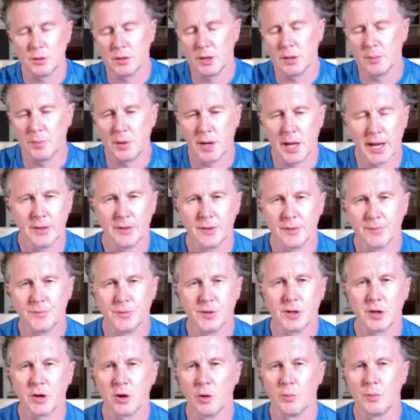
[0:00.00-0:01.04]
are playing the
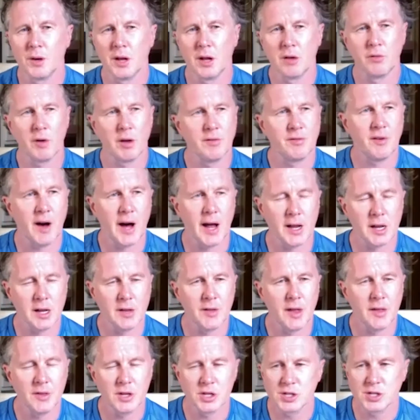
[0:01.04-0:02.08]
Copa del Rey final and
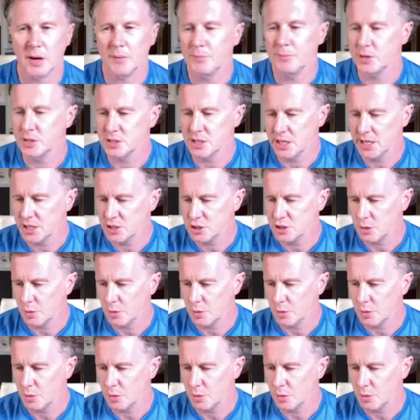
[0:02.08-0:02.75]
then the Champions League.